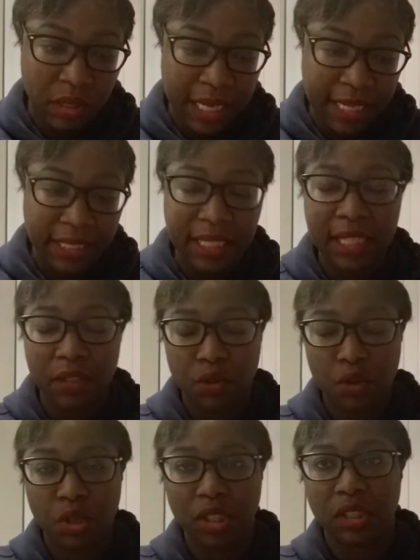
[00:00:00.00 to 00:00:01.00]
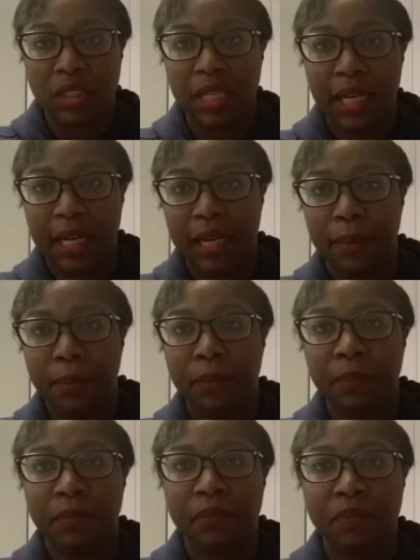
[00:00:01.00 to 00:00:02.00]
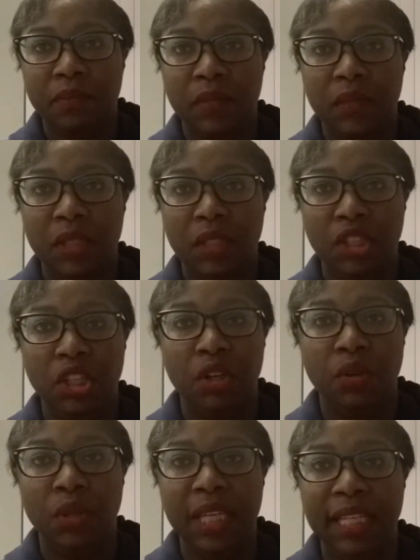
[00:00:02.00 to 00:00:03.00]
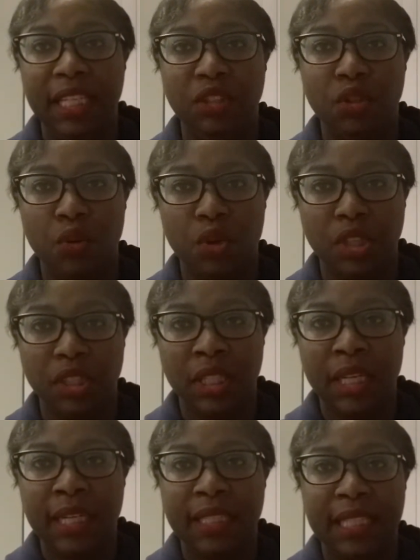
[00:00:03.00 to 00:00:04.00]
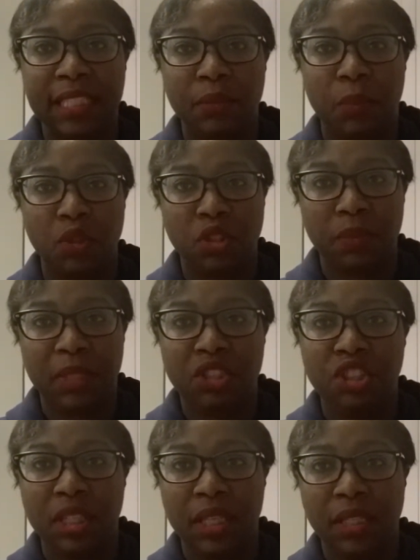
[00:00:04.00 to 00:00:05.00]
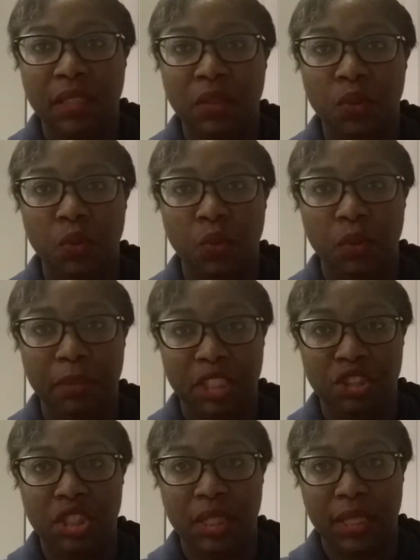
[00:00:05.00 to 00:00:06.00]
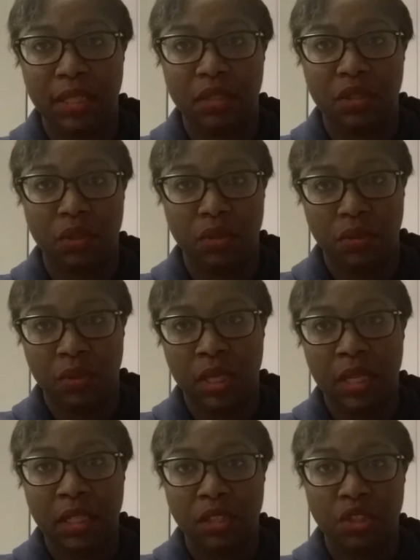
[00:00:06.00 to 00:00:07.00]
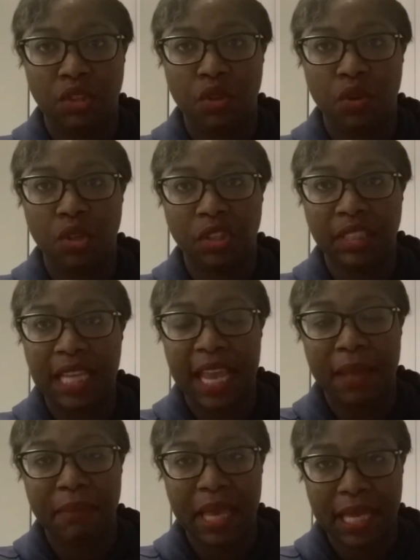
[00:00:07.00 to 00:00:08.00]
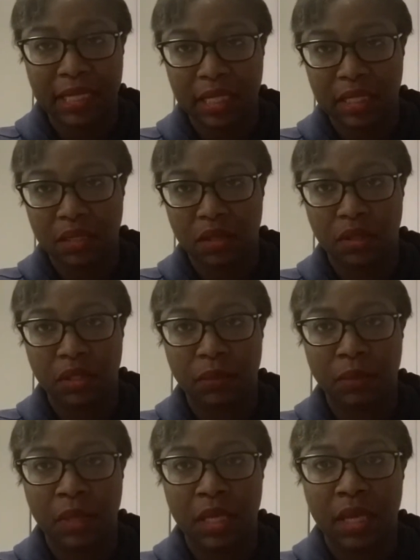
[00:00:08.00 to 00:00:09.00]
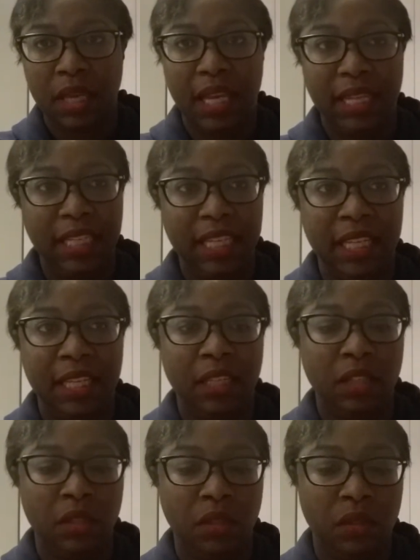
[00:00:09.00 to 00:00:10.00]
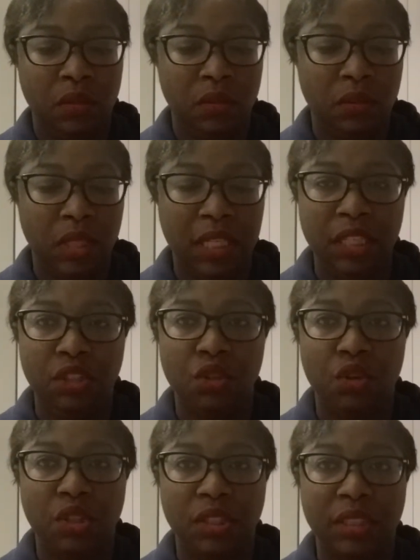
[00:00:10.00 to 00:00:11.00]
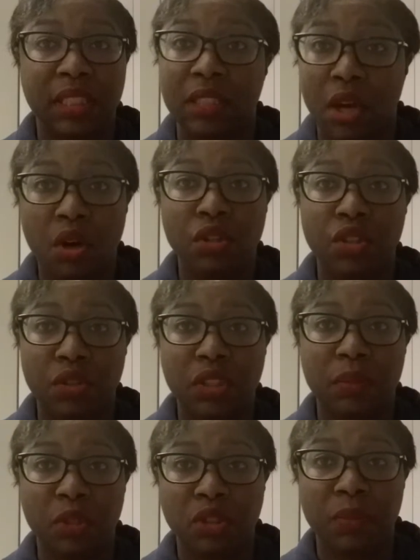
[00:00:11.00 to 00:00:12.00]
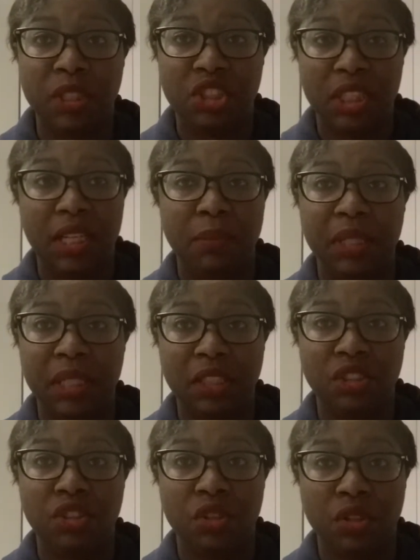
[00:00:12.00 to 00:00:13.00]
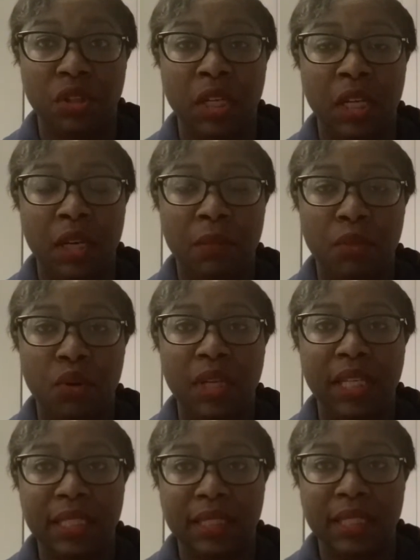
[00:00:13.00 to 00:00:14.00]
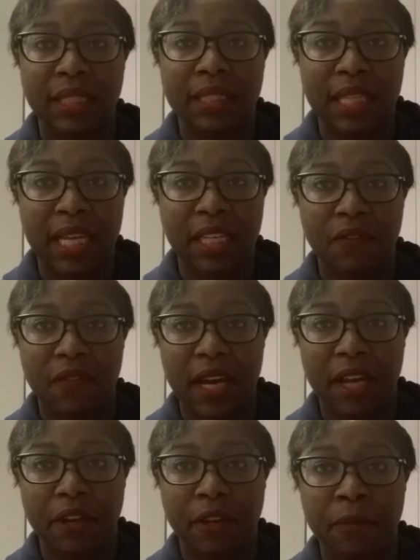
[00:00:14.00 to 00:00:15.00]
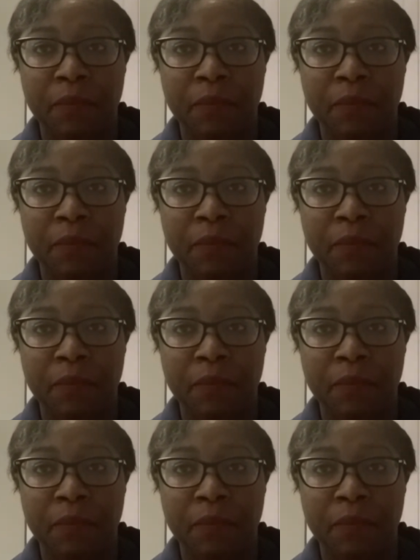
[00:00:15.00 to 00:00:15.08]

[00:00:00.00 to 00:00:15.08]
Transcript: and then of course, um, you know, any door that's supposed to be shut will be shut. So the doors had magnets on them. And then any doors, because all the doors supposed to be shut because your point is to contain the fire